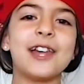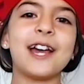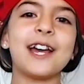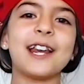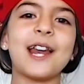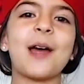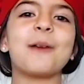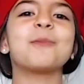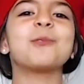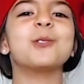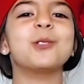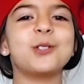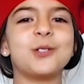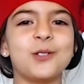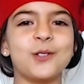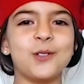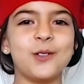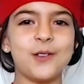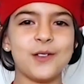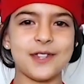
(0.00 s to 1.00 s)
And then I'm
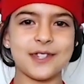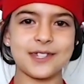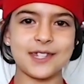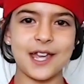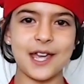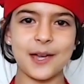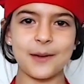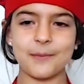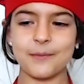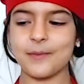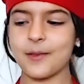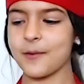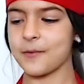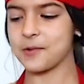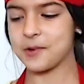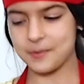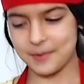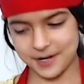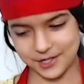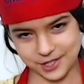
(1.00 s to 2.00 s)
going to do the
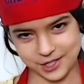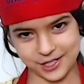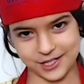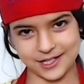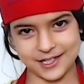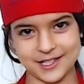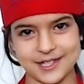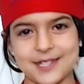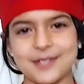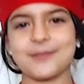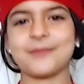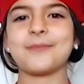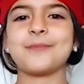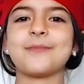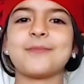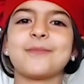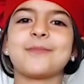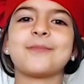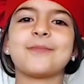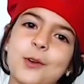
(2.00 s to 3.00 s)
same for my cheese.
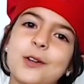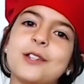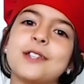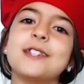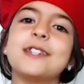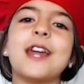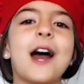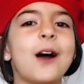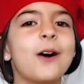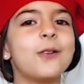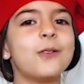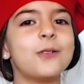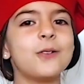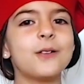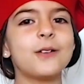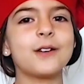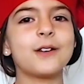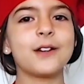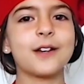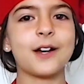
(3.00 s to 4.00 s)
I'm going to
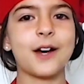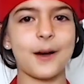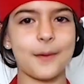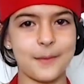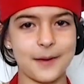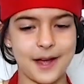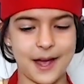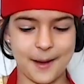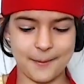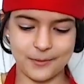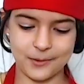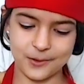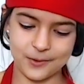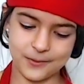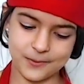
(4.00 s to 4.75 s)
now cut my